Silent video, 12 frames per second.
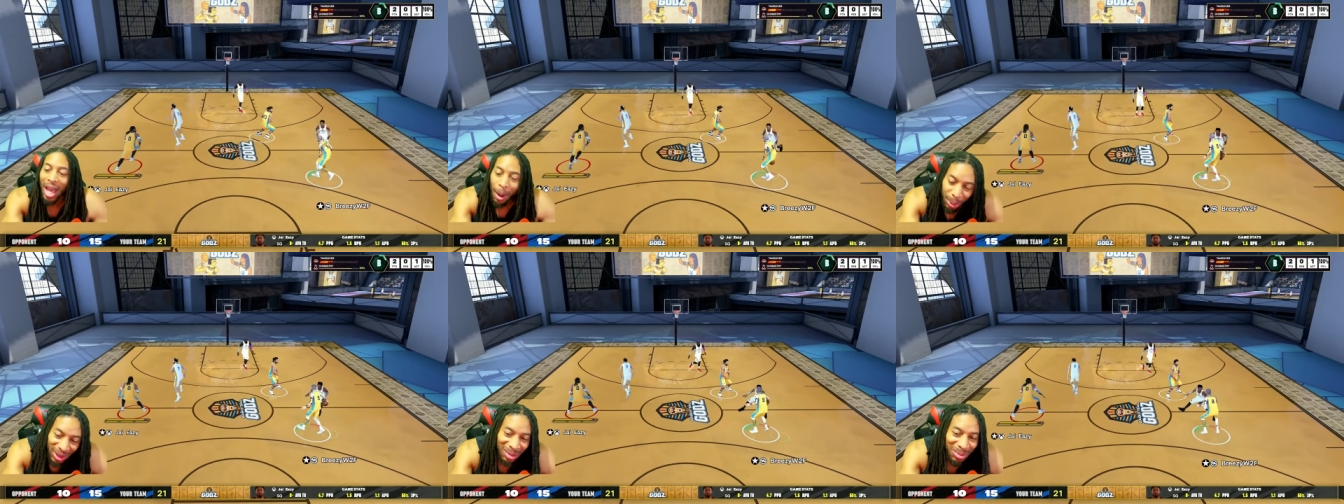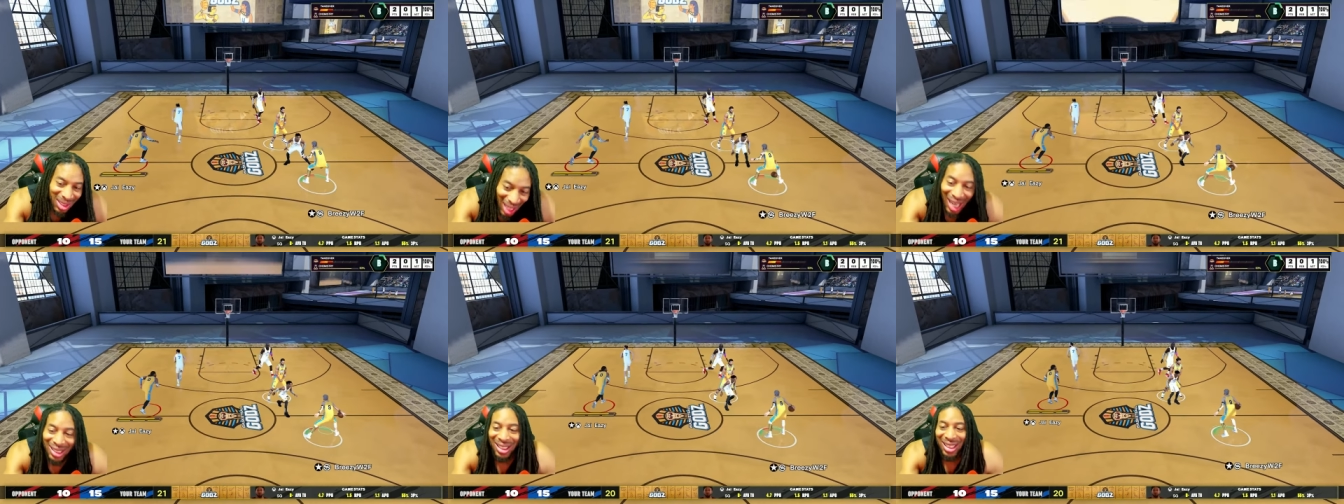and put some
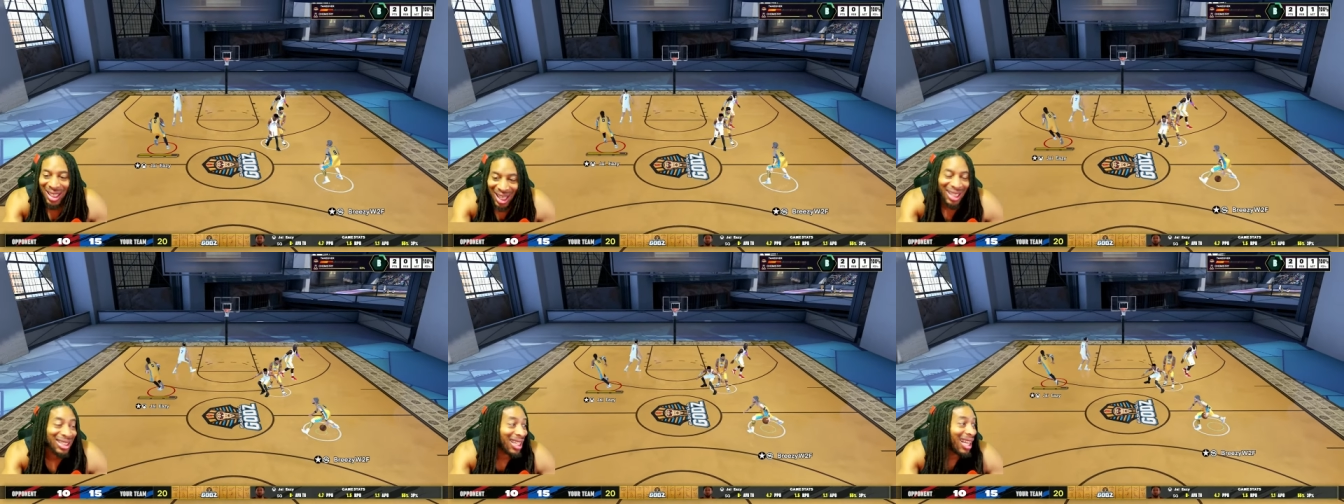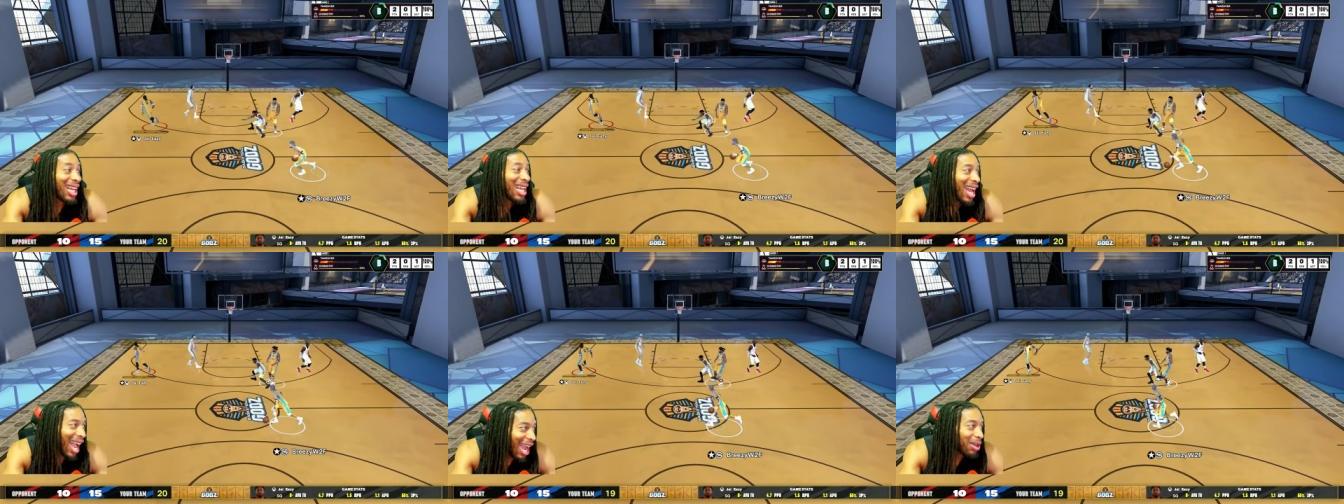toxic content
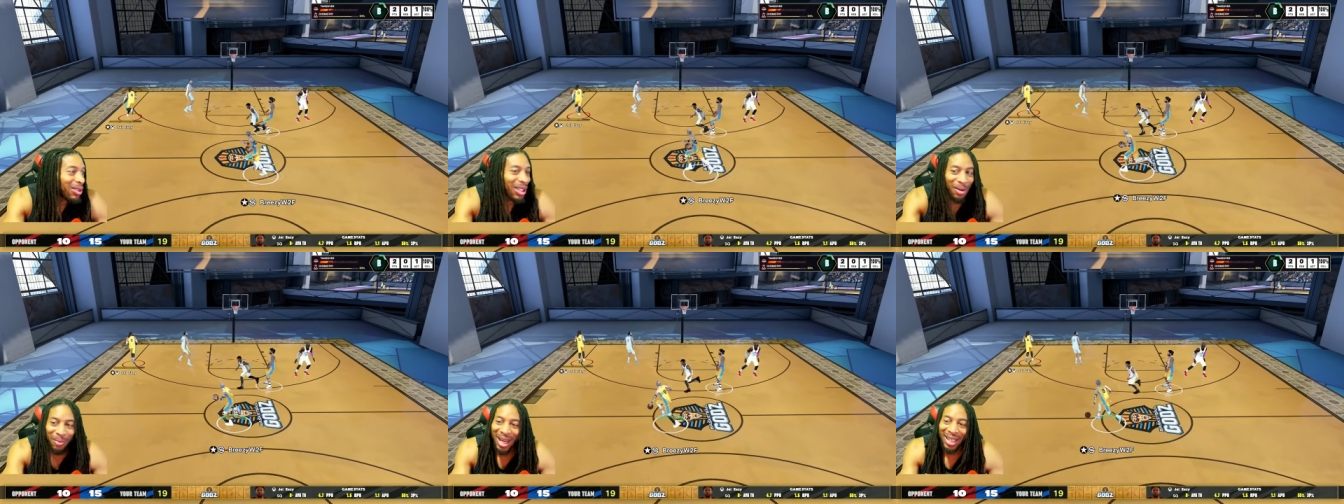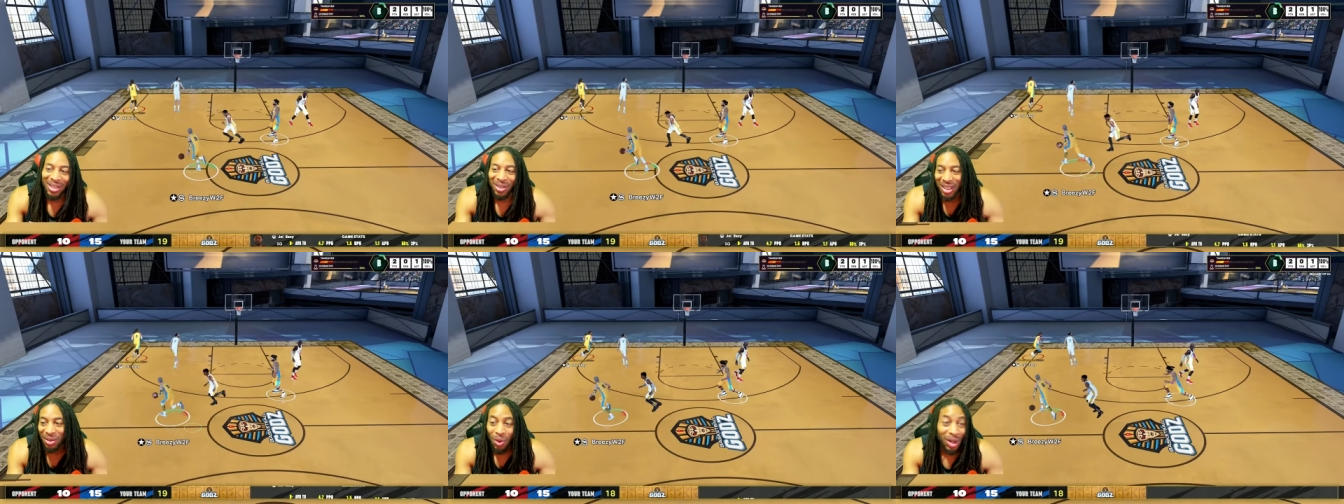out there, man. So
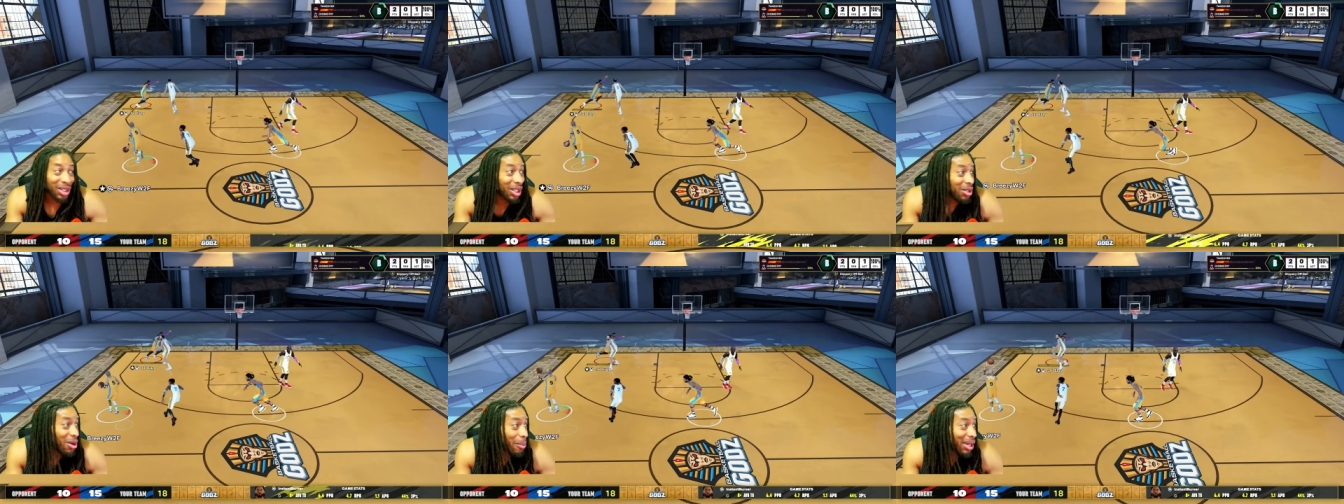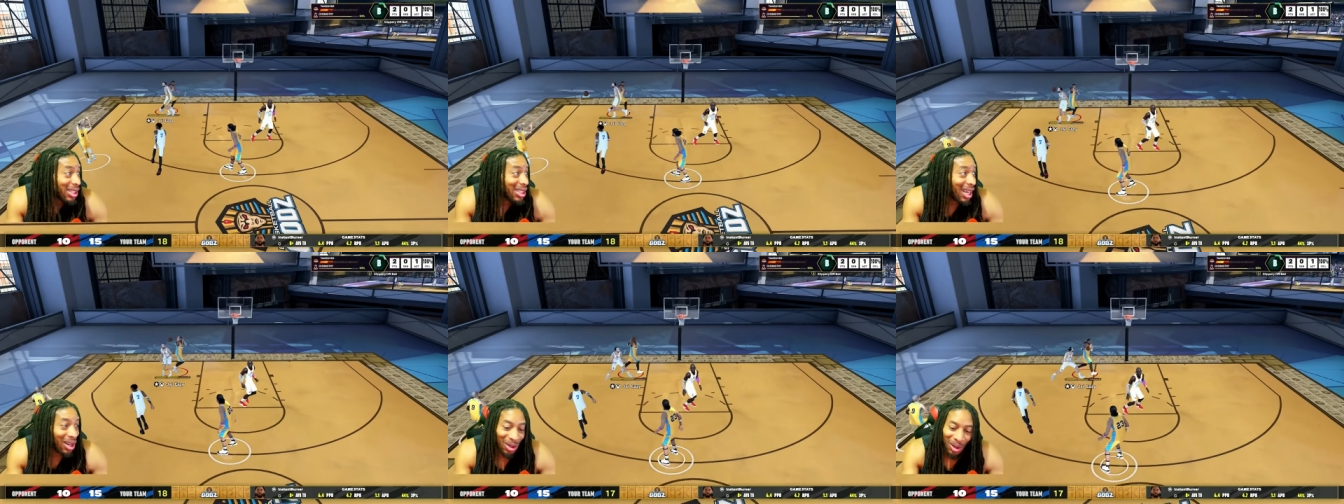just wanted to give you a big
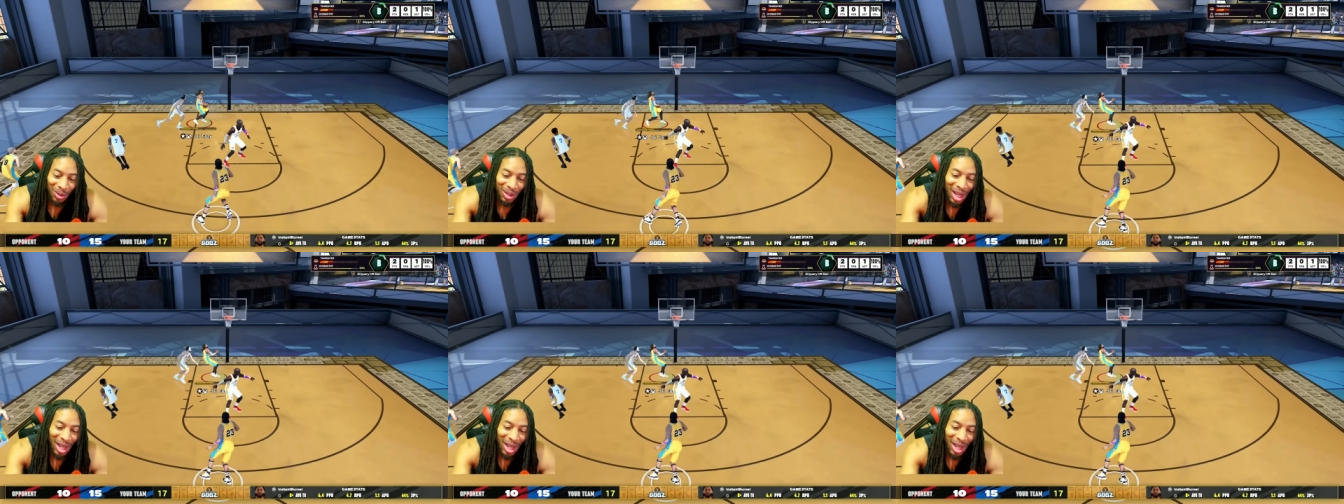shout out on